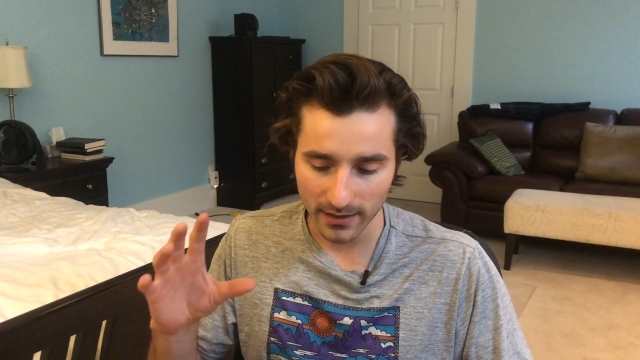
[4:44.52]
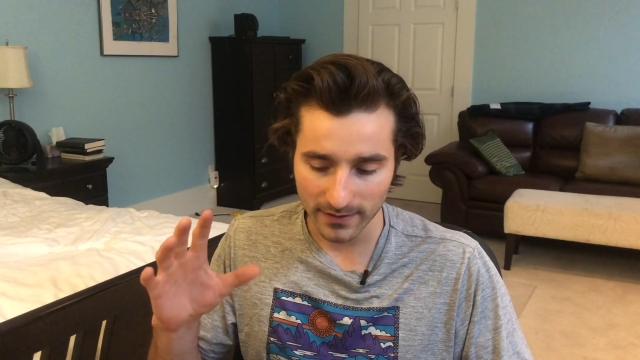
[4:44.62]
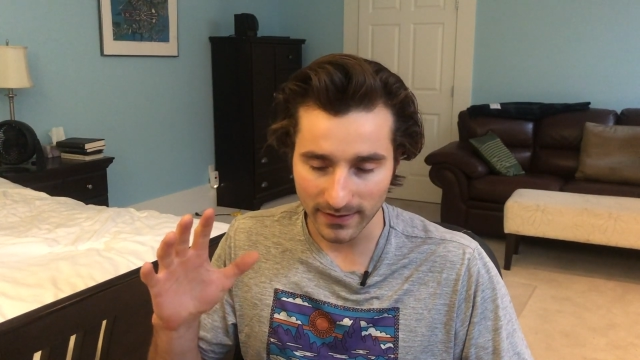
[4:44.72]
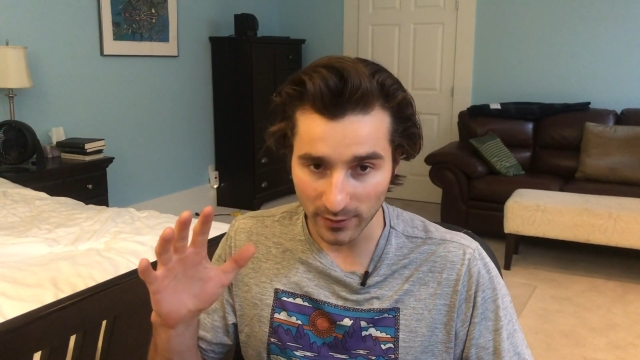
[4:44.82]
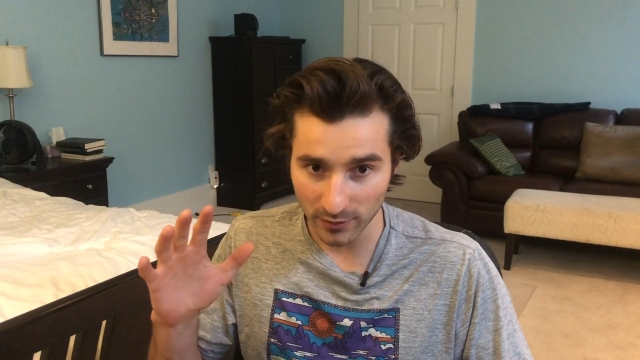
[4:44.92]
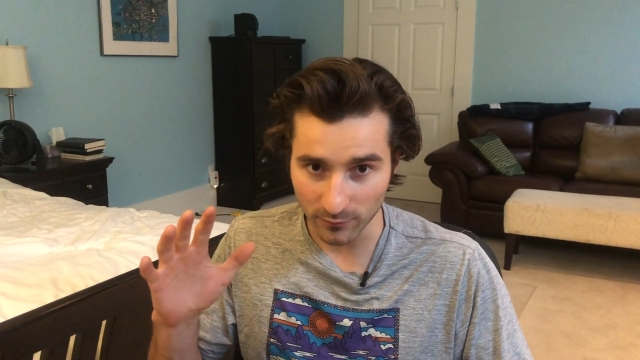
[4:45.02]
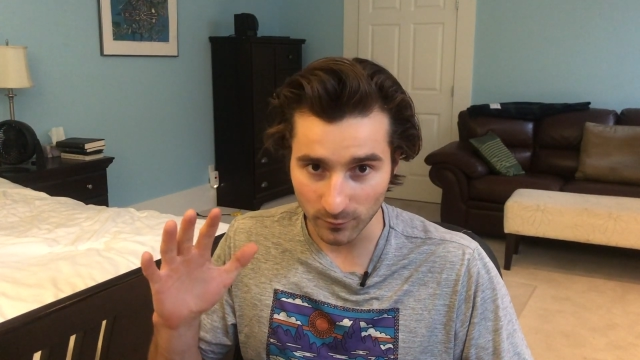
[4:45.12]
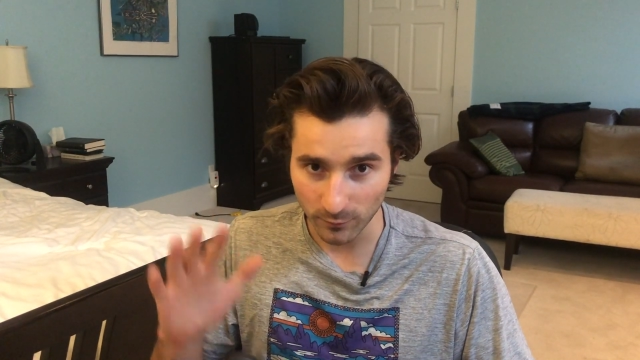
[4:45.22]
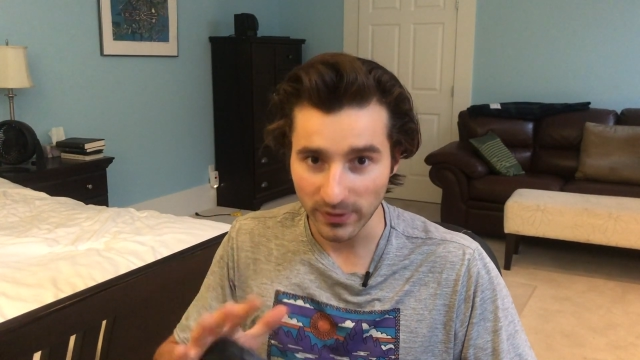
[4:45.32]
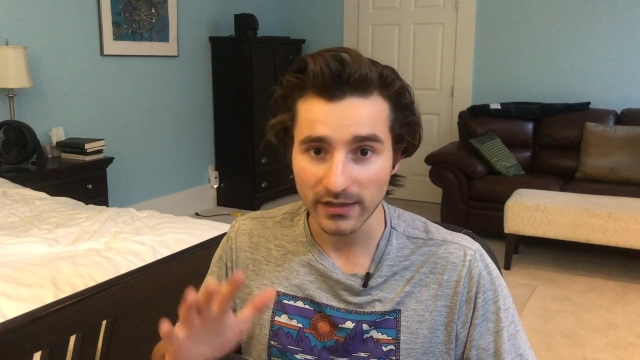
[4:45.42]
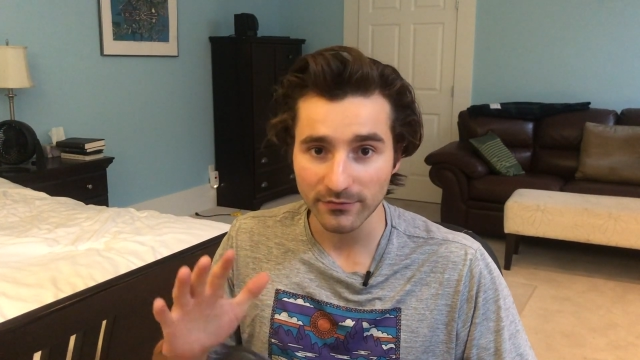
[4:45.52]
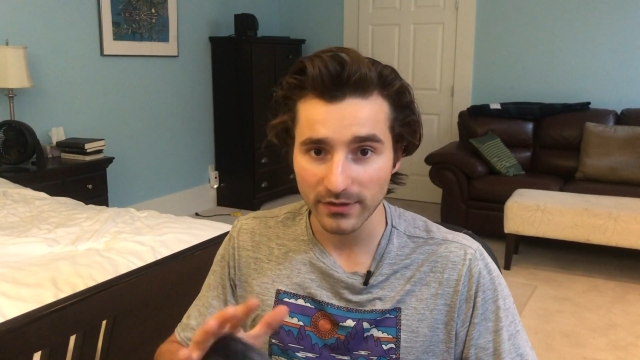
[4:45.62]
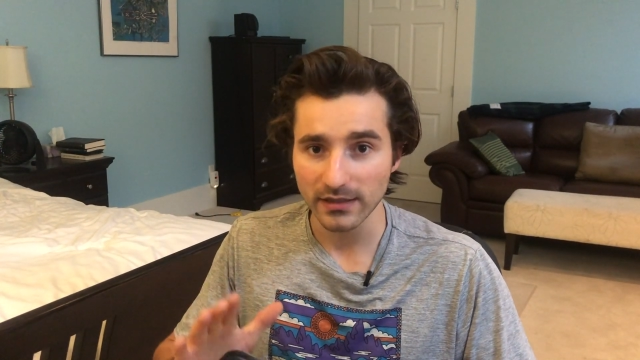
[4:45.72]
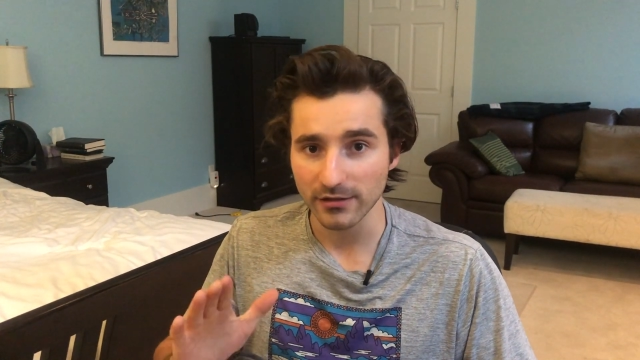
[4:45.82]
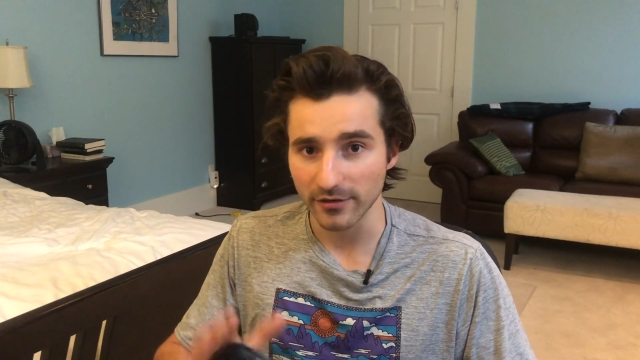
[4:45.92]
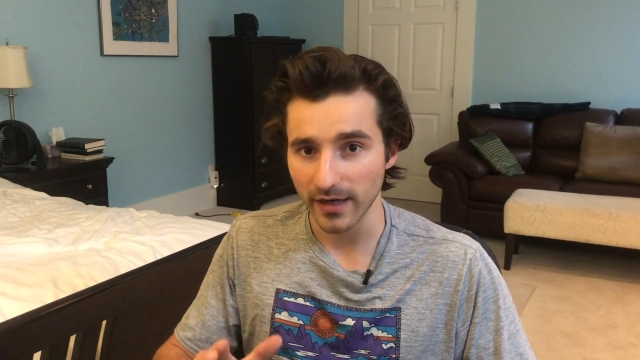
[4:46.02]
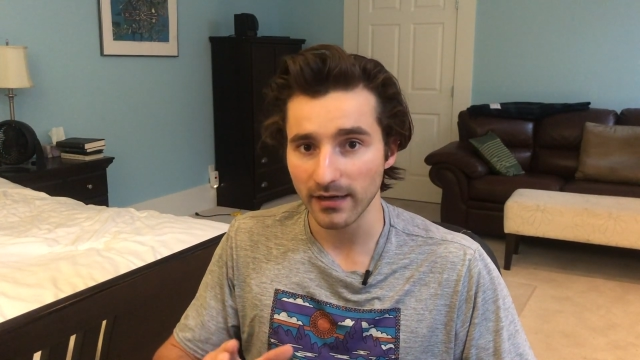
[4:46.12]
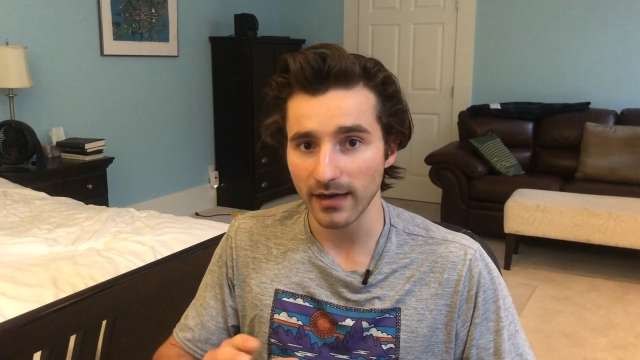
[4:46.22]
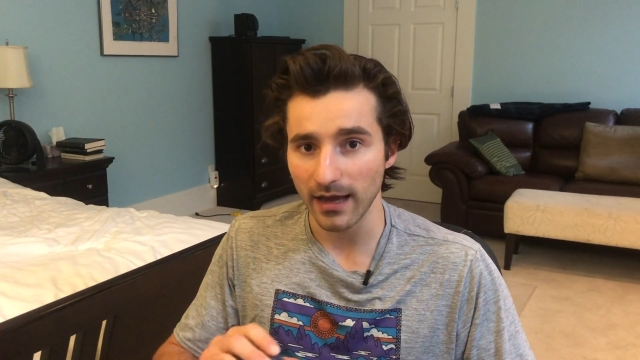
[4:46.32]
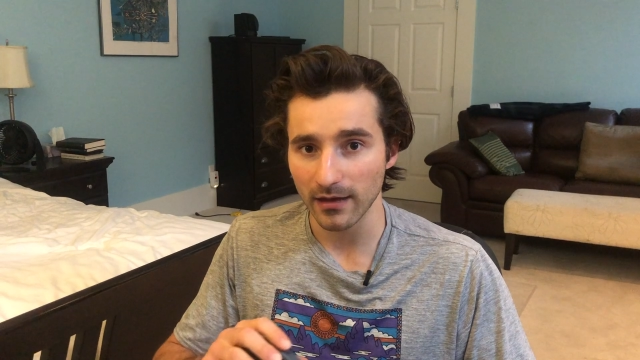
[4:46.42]
they're really, really
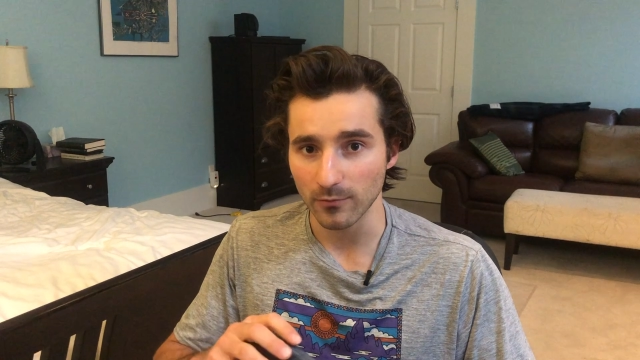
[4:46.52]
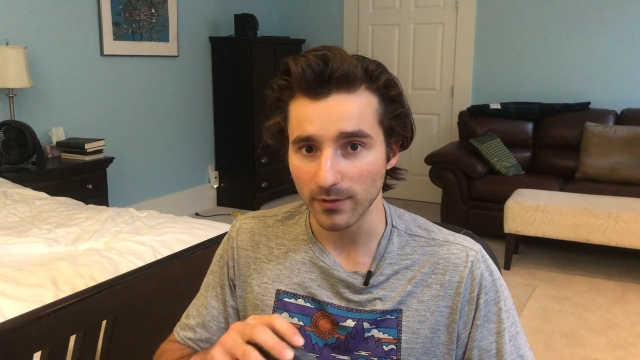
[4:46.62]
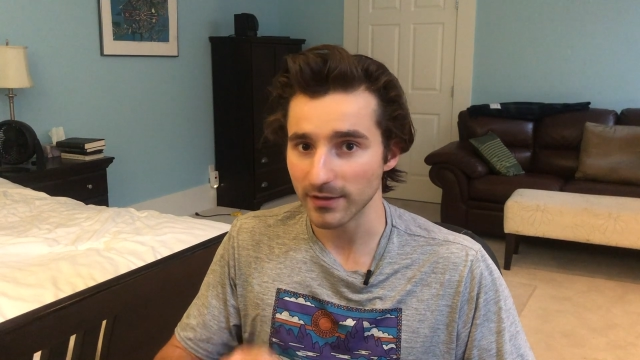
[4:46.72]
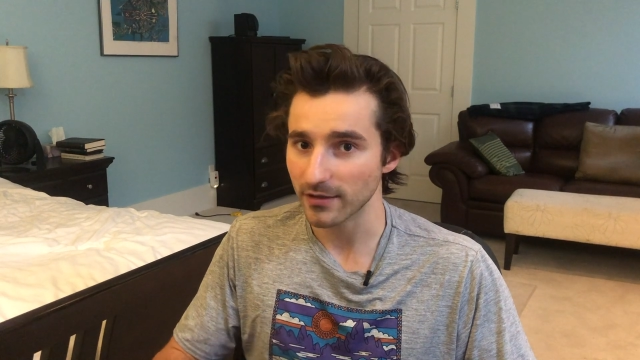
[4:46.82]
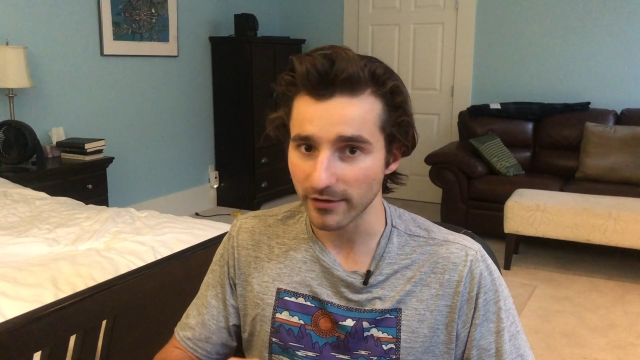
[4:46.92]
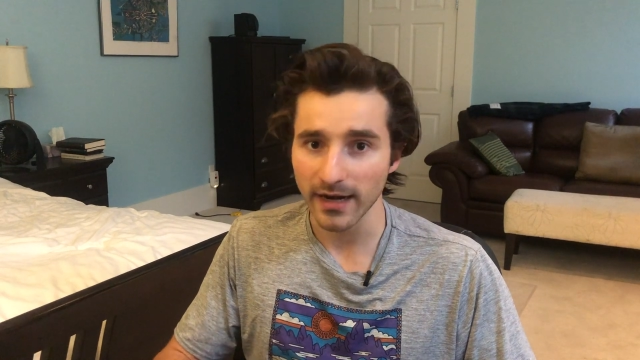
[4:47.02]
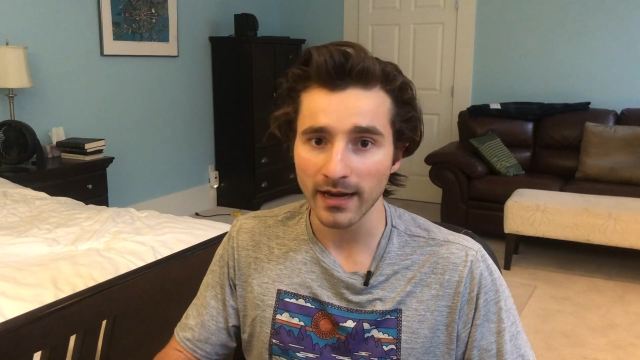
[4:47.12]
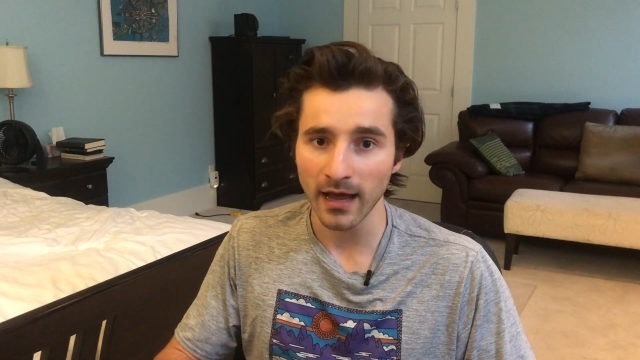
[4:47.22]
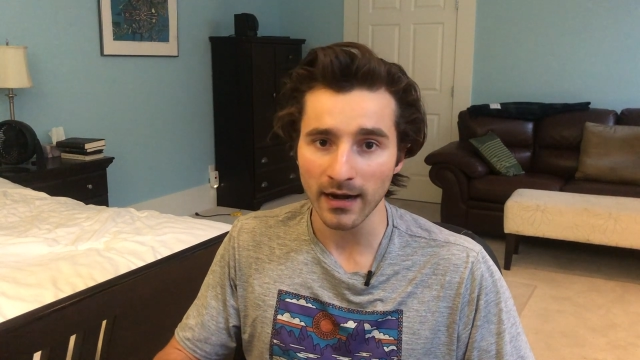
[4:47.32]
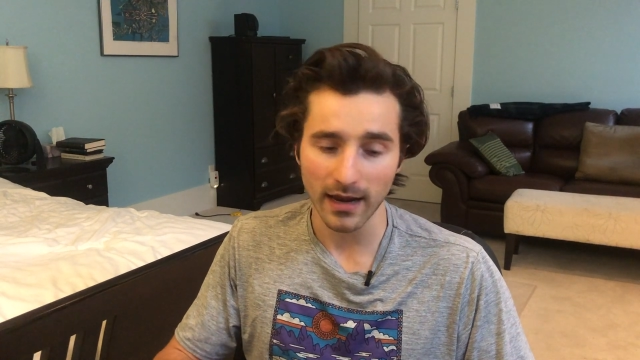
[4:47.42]
great at what they're great at,